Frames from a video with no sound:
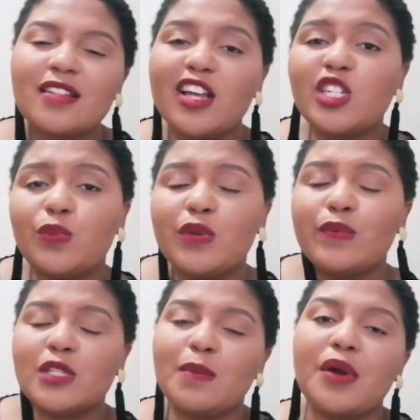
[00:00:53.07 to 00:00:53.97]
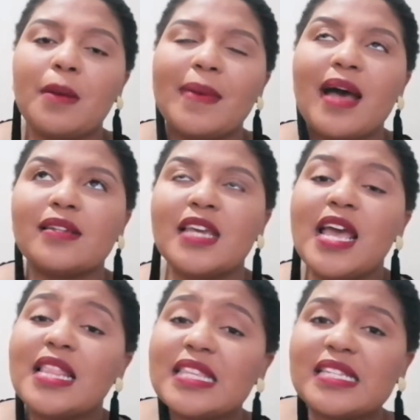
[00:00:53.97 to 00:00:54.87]
Last week we spoke about
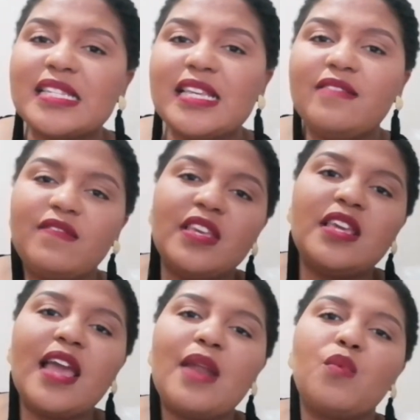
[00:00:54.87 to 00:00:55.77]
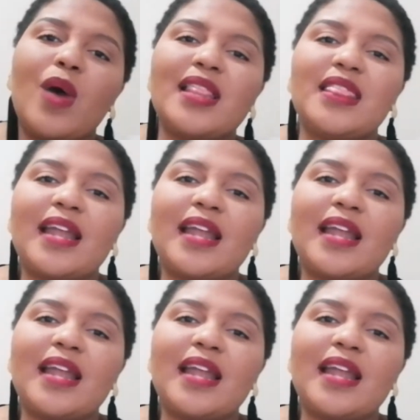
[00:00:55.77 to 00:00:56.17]
the CV and what